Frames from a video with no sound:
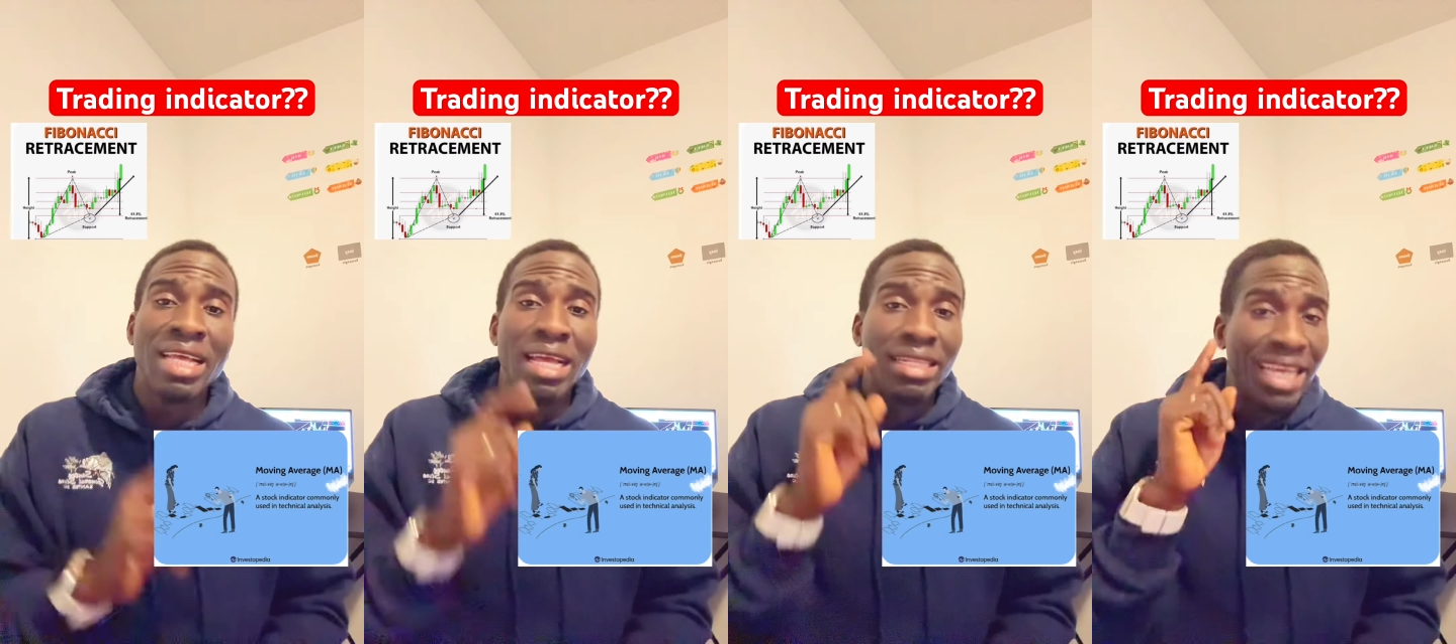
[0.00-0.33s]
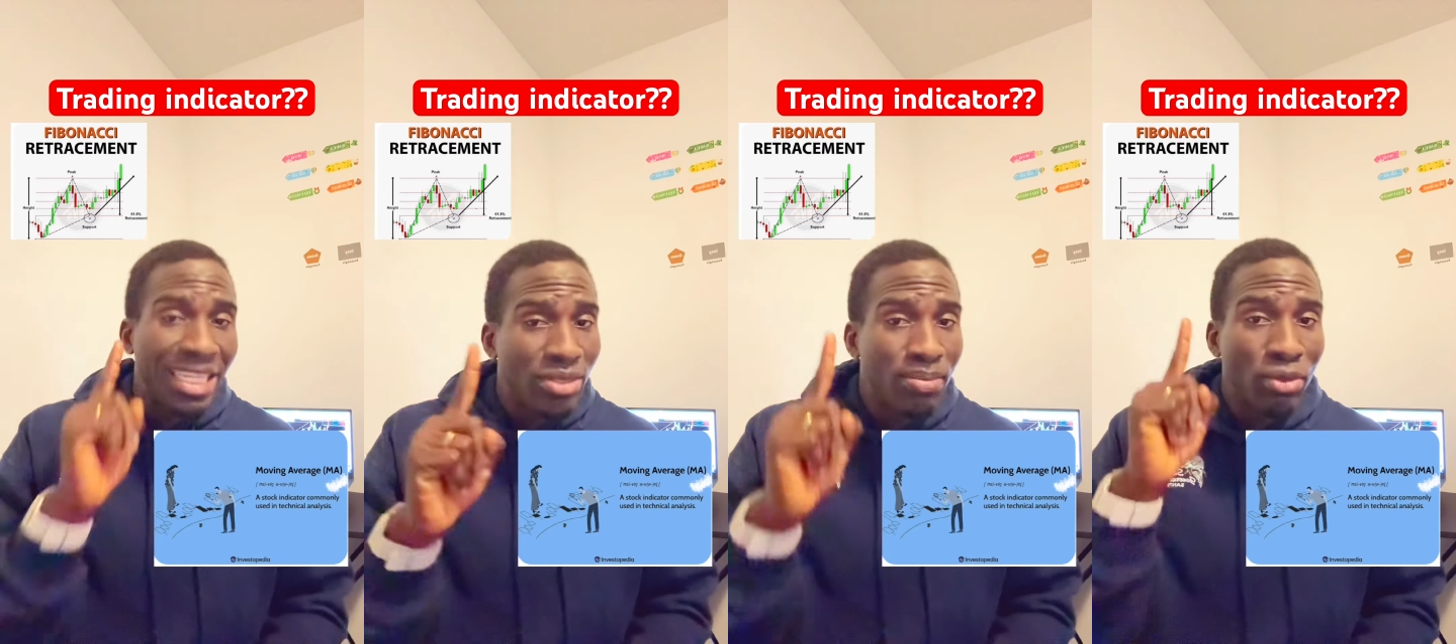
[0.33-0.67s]

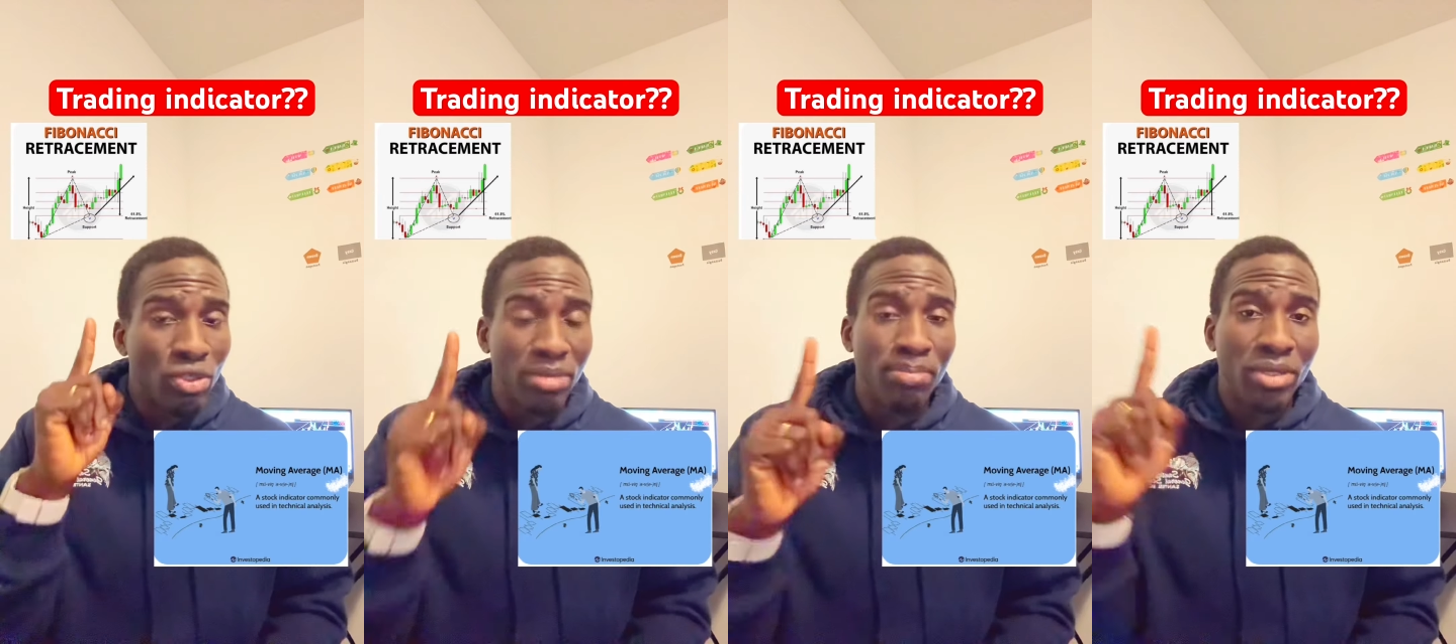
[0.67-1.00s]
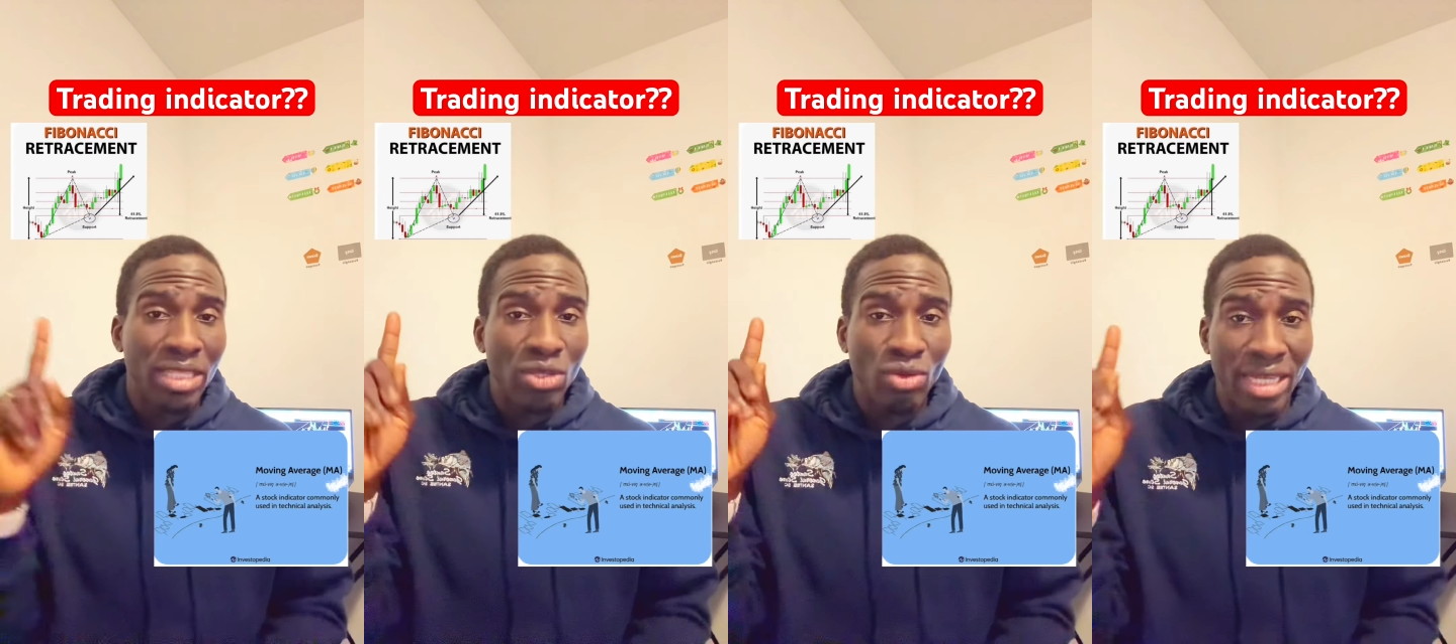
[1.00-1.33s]
That's the most
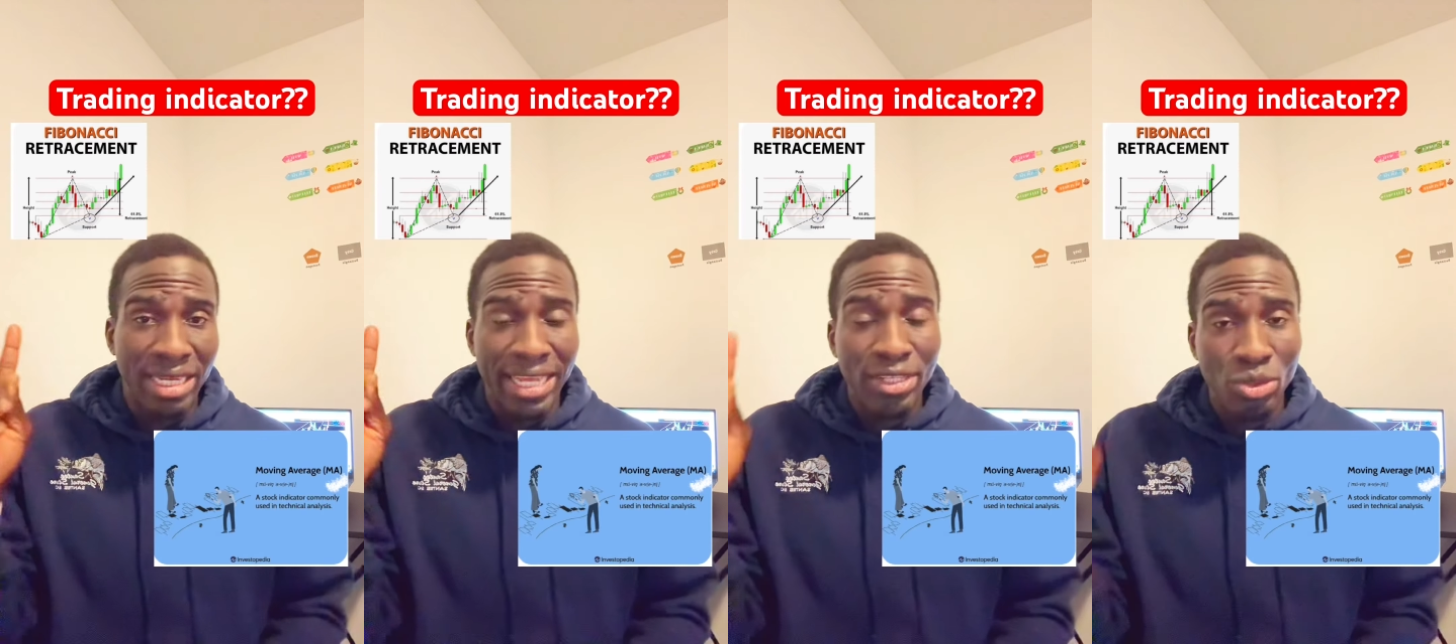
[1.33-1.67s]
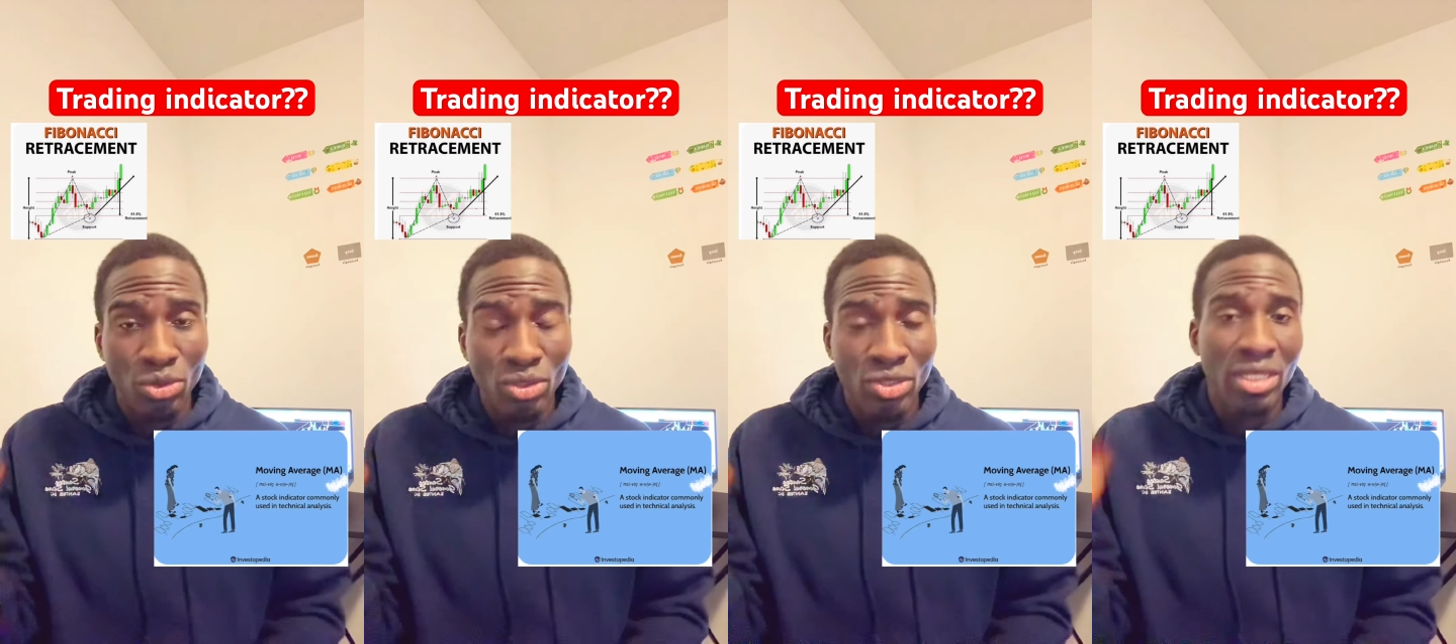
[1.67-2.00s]
important one that I
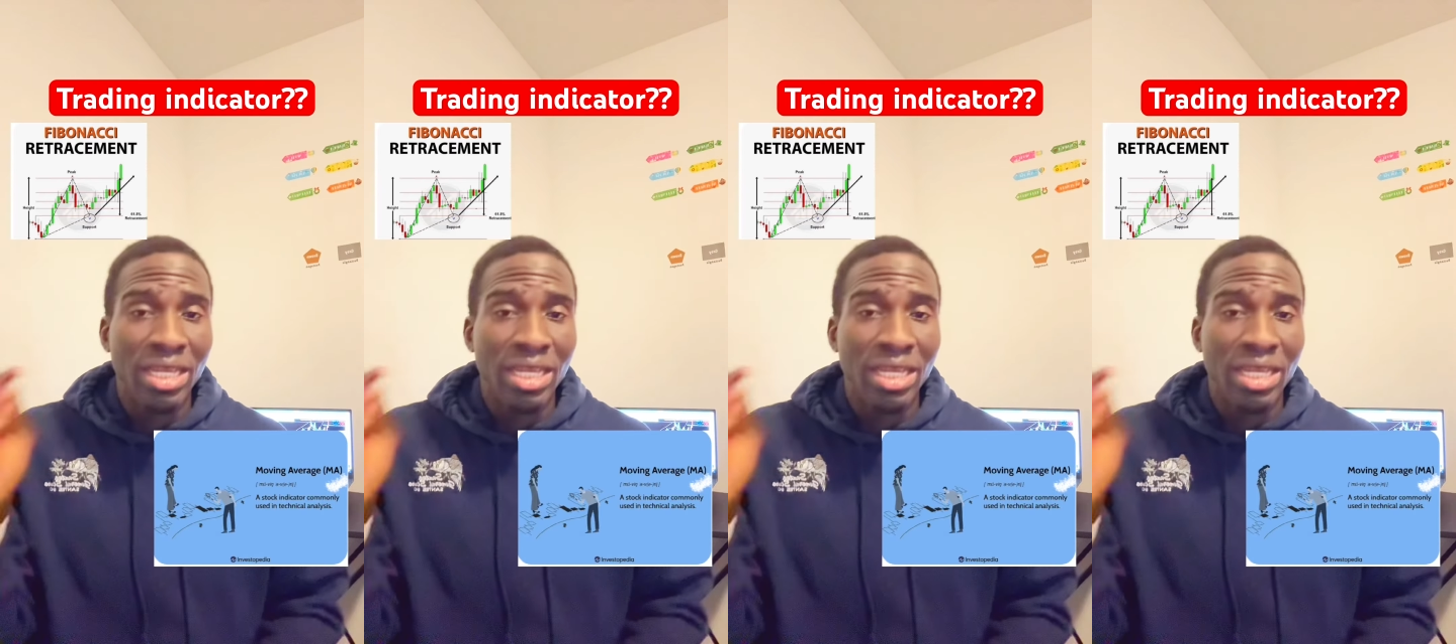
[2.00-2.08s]
use,